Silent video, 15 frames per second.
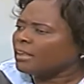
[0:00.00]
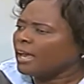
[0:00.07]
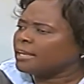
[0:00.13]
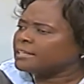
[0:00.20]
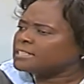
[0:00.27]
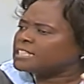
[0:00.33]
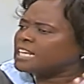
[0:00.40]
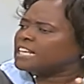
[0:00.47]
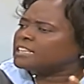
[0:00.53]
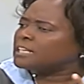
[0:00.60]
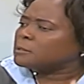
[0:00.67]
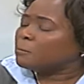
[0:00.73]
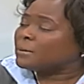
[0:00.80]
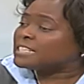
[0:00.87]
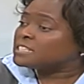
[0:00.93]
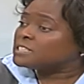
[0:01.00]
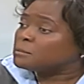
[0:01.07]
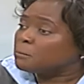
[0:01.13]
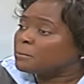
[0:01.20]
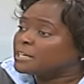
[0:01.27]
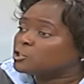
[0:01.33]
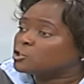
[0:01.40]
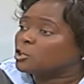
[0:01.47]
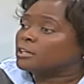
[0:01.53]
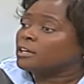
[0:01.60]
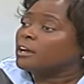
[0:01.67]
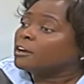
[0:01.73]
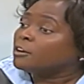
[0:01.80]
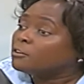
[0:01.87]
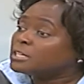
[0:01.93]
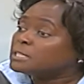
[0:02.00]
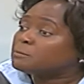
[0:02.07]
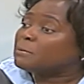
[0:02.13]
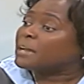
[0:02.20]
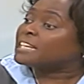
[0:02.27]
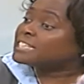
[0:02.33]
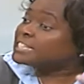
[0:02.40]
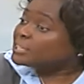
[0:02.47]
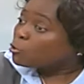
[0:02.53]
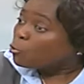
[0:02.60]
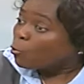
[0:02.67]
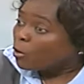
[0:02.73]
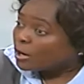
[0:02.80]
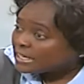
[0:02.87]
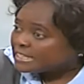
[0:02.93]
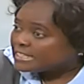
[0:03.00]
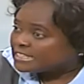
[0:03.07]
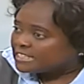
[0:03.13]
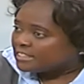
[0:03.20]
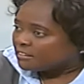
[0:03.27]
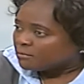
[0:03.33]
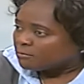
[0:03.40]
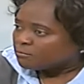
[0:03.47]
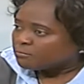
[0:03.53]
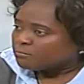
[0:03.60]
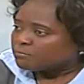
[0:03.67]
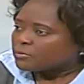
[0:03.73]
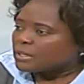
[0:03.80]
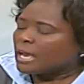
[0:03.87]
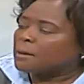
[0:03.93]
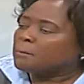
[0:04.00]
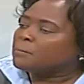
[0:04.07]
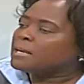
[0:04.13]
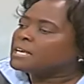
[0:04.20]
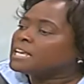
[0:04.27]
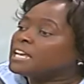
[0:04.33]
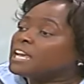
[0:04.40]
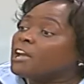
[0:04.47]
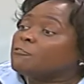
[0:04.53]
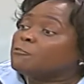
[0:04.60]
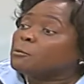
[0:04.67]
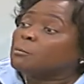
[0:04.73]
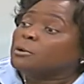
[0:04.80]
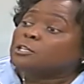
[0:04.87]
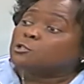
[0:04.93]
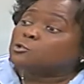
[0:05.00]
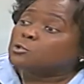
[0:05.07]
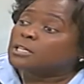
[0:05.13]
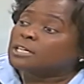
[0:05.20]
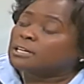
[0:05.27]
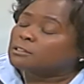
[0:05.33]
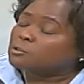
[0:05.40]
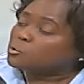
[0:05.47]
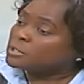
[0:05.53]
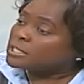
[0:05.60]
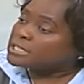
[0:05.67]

and saying that participation, respect, equality, and bringing everybody to the, to the